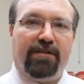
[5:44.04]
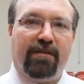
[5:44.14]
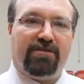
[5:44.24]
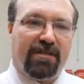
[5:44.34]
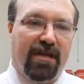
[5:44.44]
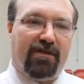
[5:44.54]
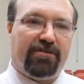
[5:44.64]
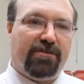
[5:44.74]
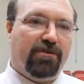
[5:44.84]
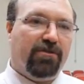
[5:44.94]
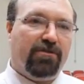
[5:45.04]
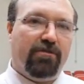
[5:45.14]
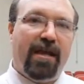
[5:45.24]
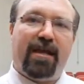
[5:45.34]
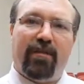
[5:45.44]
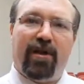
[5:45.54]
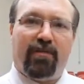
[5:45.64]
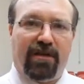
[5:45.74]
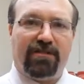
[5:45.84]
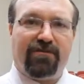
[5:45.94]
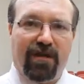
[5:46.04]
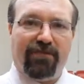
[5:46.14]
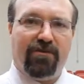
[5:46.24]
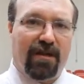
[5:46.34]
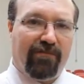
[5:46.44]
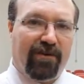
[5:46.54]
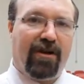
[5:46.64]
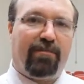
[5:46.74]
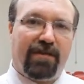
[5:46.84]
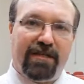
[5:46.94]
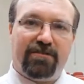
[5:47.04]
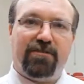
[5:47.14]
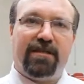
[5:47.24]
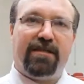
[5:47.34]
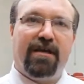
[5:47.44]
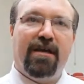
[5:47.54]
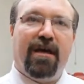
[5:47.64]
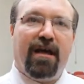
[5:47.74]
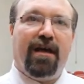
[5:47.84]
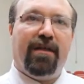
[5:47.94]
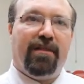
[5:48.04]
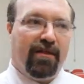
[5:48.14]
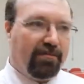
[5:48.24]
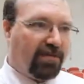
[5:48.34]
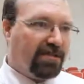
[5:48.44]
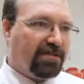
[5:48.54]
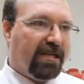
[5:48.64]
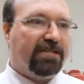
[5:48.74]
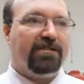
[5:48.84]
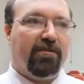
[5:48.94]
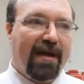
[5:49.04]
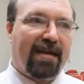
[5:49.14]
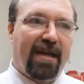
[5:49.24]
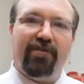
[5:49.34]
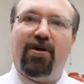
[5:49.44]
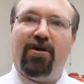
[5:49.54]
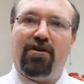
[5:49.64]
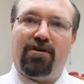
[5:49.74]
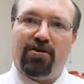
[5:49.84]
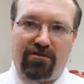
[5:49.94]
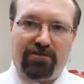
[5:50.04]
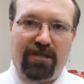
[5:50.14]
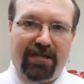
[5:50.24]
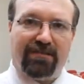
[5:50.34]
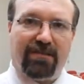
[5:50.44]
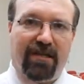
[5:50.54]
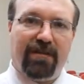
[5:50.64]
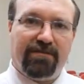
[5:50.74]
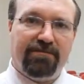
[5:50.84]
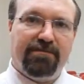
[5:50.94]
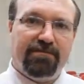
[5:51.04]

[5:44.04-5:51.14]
themselves to make it a better place for everyone. I'm very pleased with the presentation that Mack gave to all our kids today.